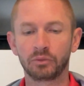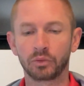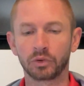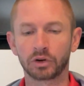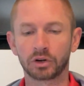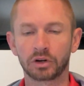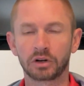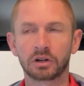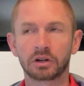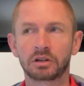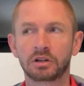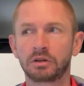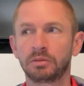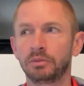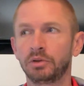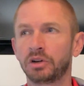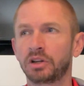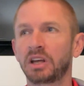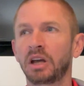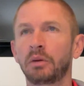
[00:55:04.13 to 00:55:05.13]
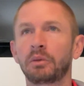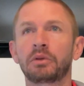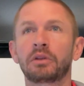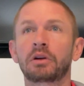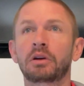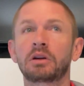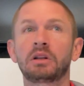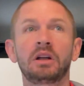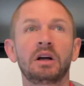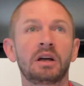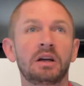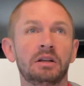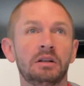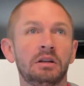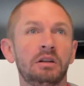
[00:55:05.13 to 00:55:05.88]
we're going to communicate with our client.